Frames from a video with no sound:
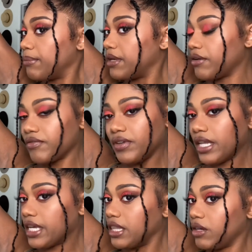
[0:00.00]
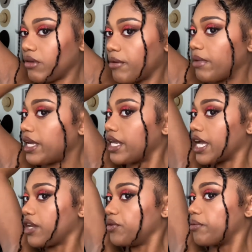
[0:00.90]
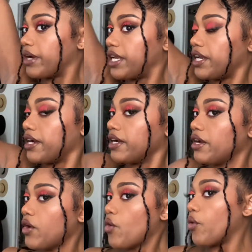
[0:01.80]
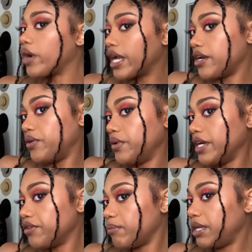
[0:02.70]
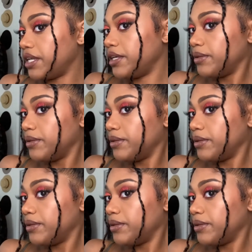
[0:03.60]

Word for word: I don't feel like it look right in my head. I gotta do it right here. Or I gotta do it under the peanut.